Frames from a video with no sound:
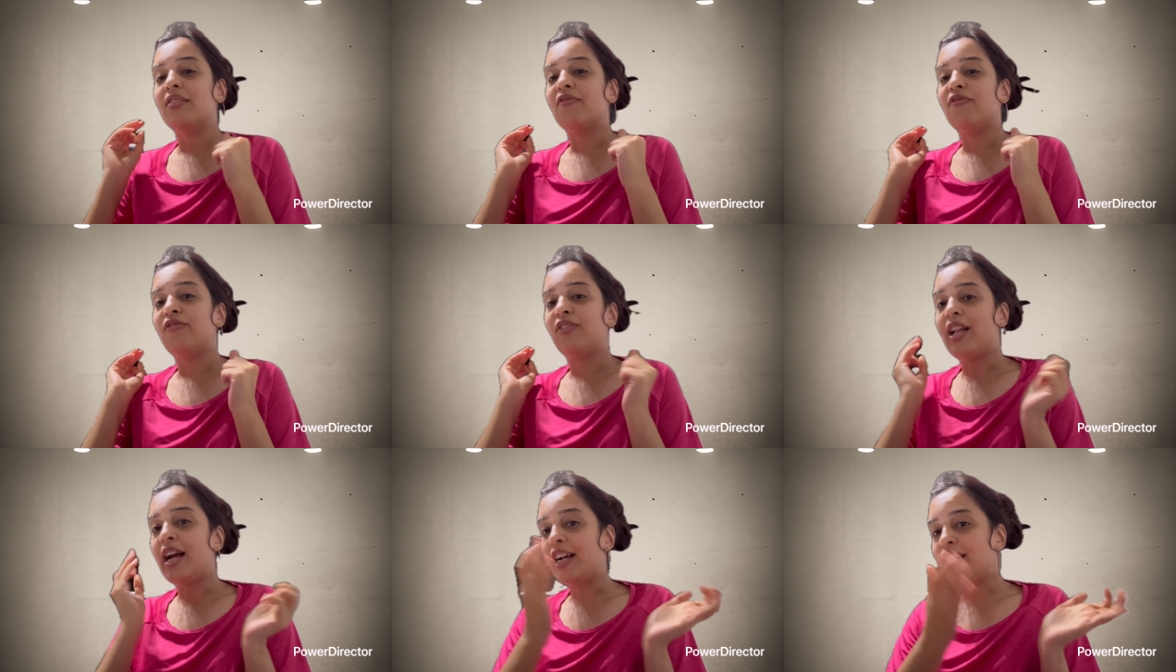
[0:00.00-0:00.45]

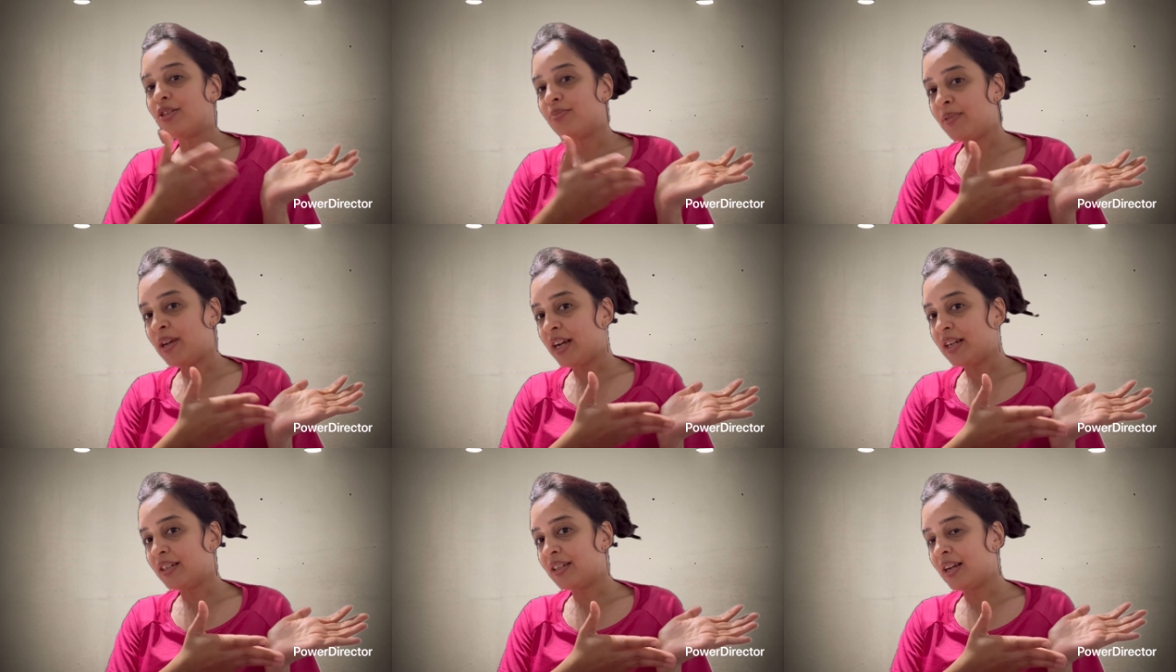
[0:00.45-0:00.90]

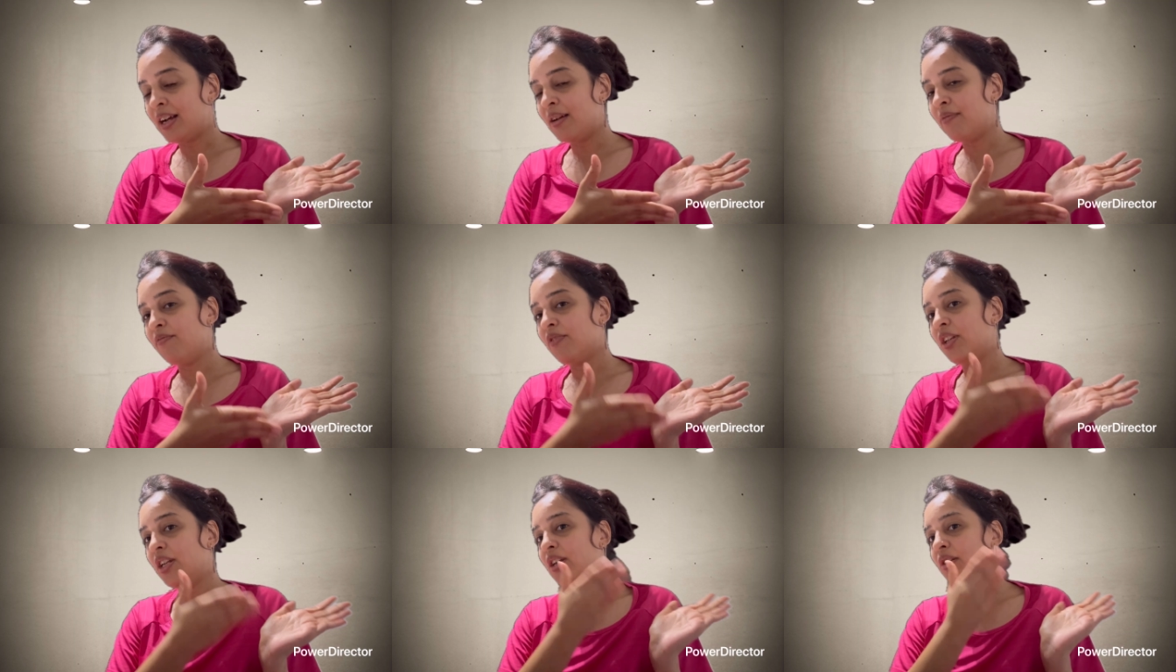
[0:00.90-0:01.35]
flashback
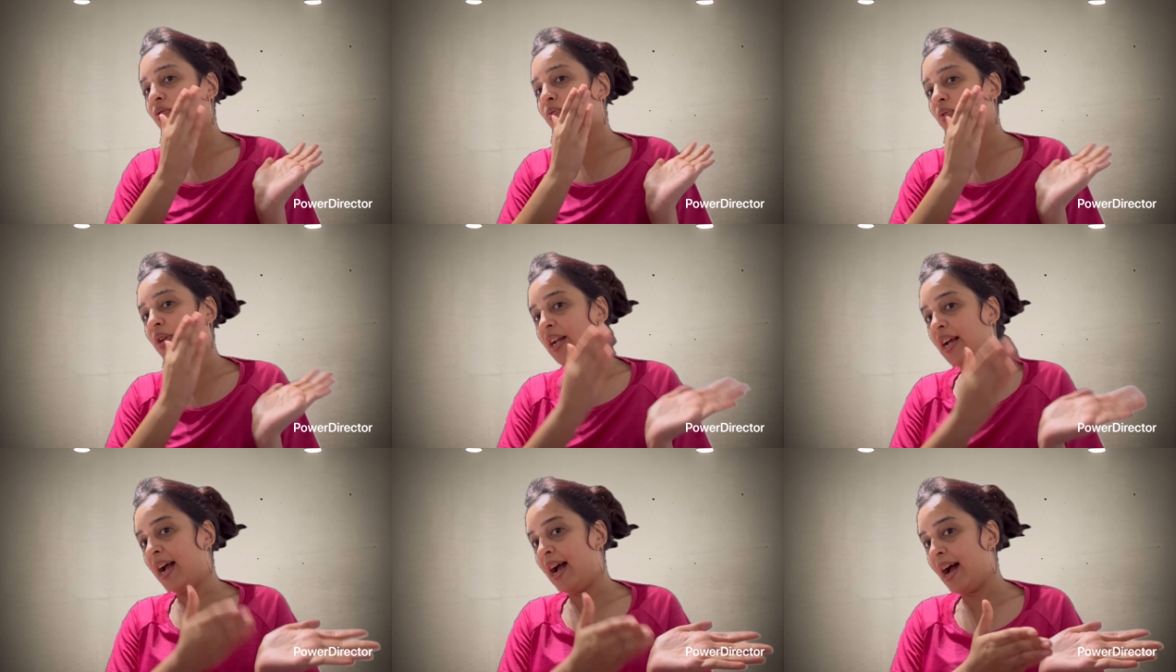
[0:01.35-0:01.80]
time video,
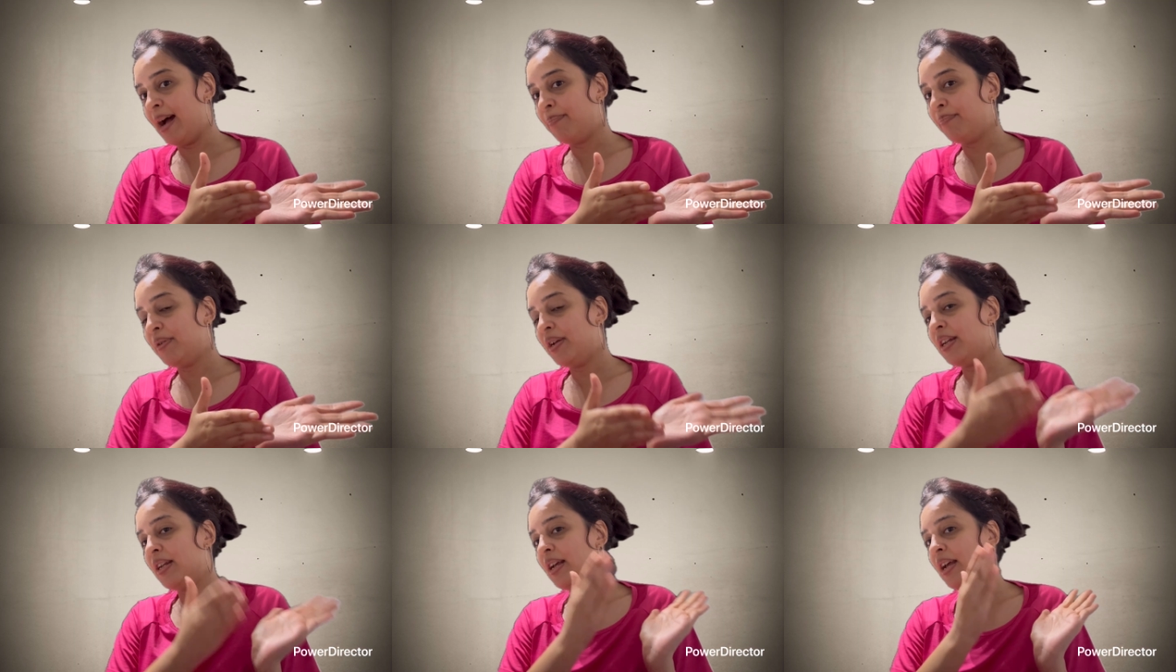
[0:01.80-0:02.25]
what
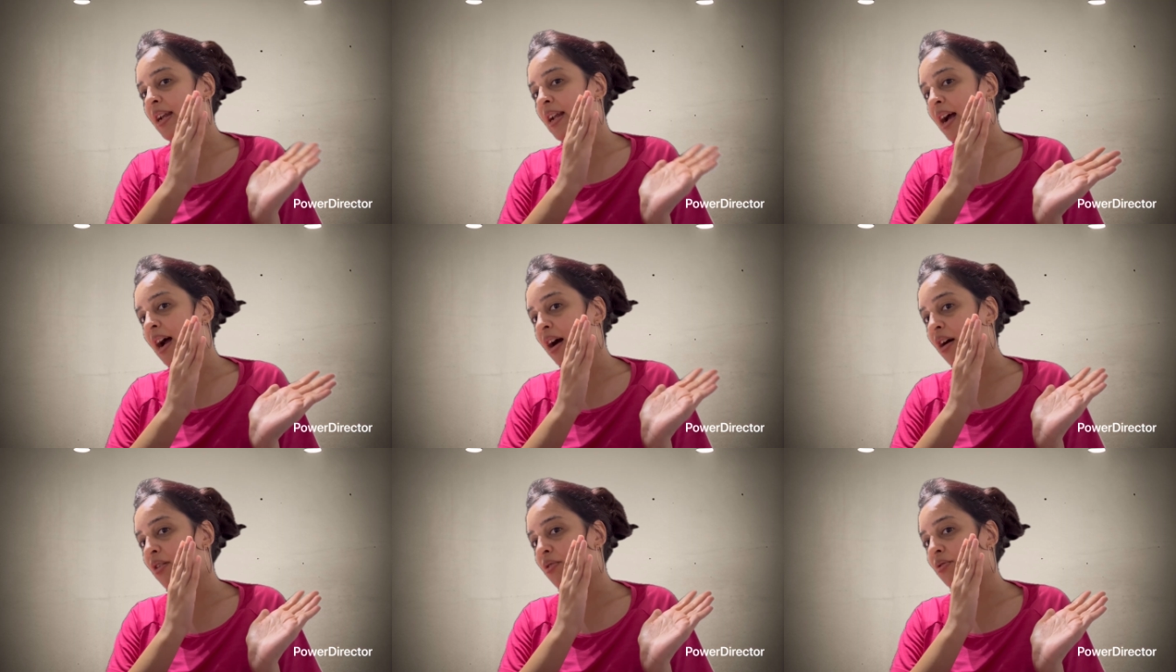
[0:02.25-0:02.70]
happened and
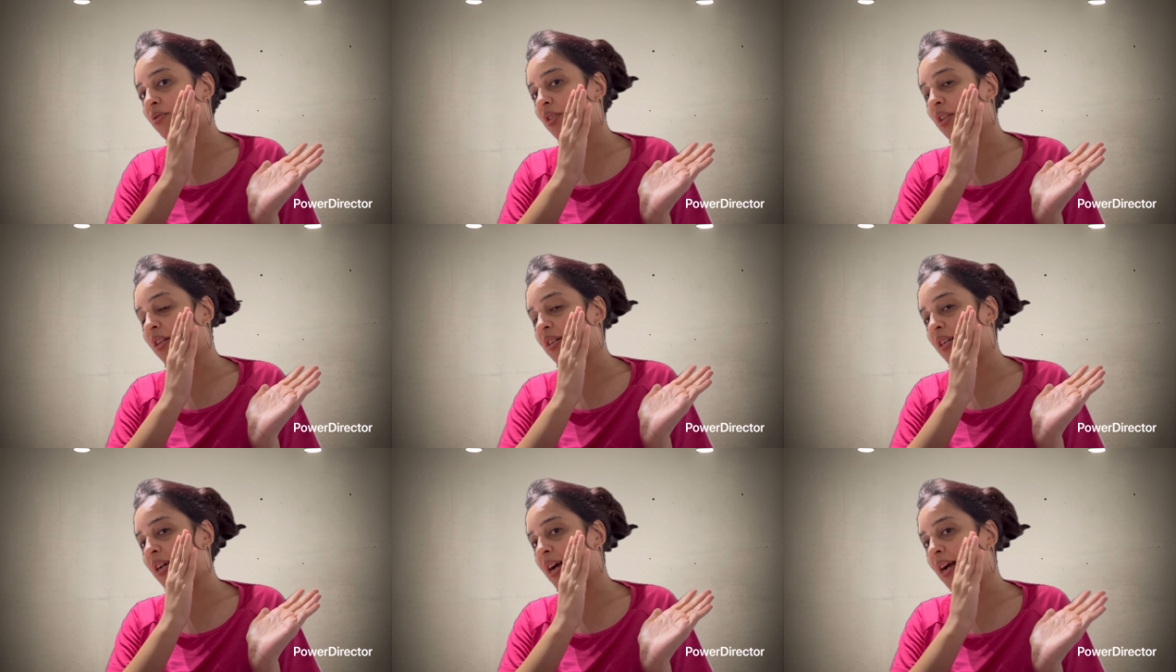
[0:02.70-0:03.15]
how the
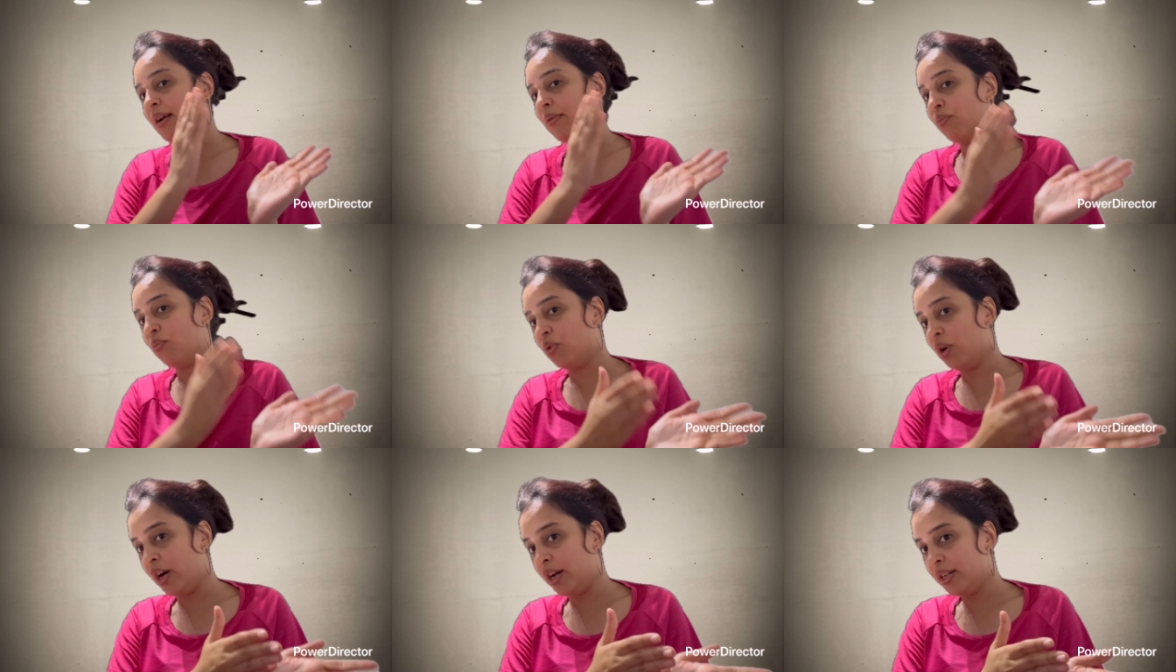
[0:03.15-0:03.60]

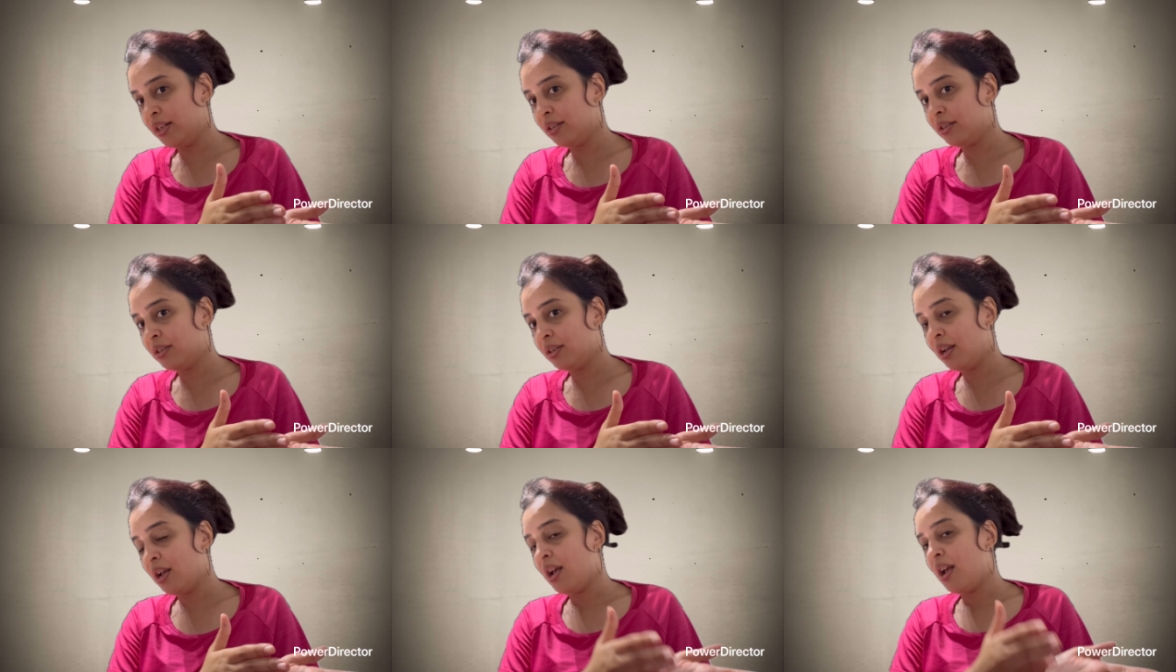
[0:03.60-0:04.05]
time
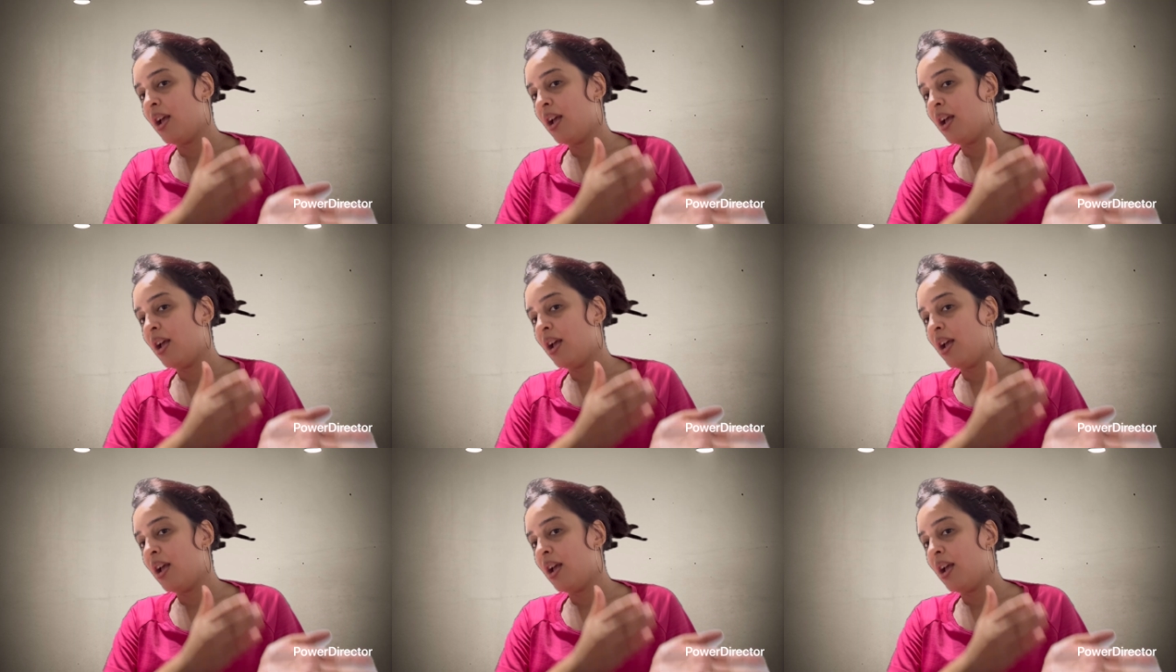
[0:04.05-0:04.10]
was